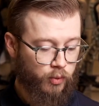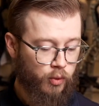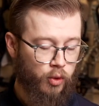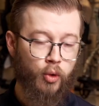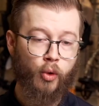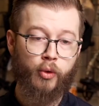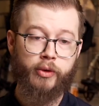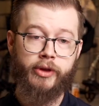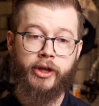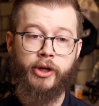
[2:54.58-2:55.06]

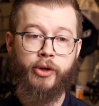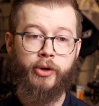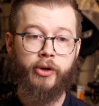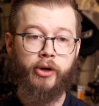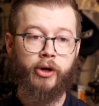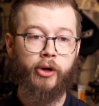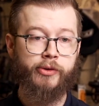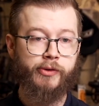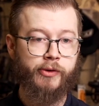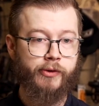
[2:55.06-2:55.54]
Or then you can
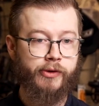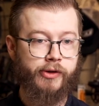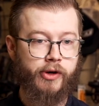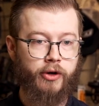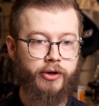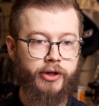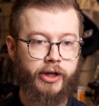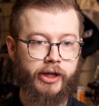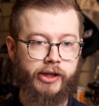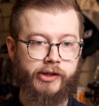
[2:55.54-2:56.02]
also
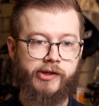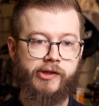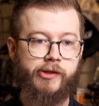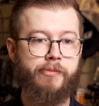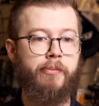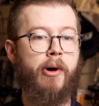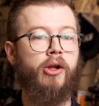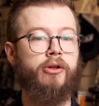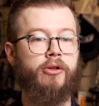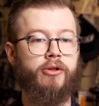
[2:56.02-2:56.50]
start to get
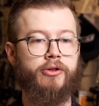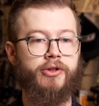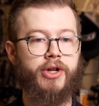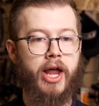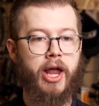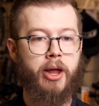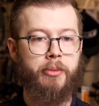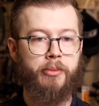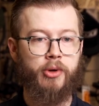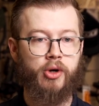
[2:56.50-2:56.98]
smaller
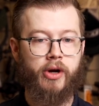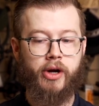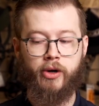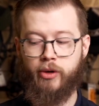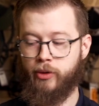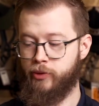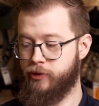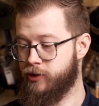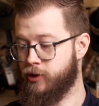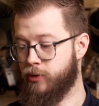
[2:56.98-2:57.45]
diameter
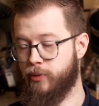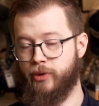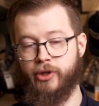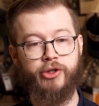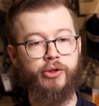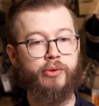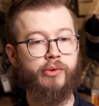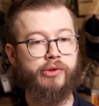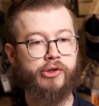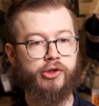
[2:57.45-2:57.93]
arrows to
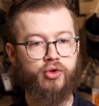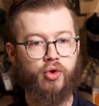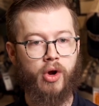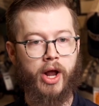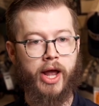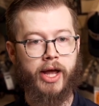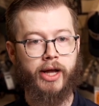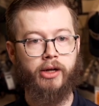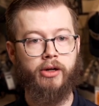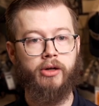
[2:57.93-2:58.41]
reduce
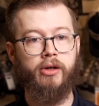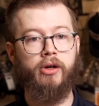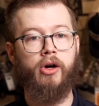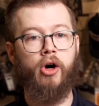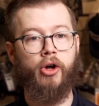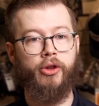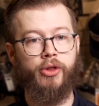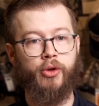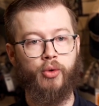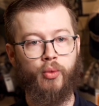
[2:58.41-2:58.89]
drag
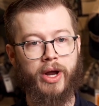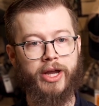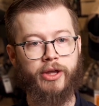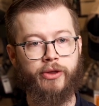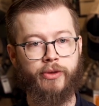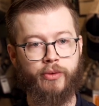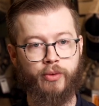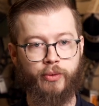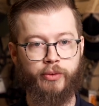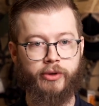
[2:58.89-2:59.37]
on the way
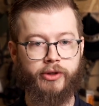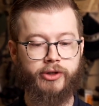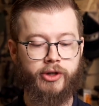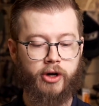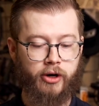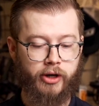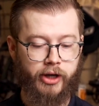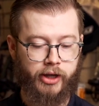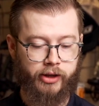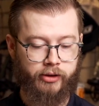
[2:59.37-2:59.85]
through the
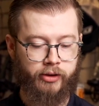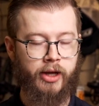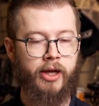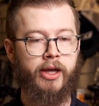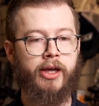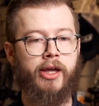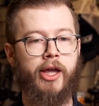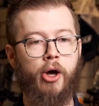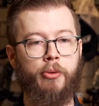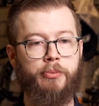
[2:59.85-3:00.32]
target,
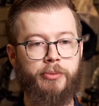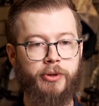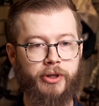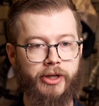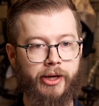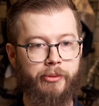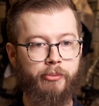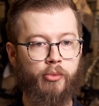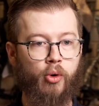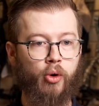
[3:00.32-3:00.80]
help you
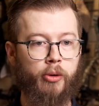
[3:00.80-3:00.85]
get more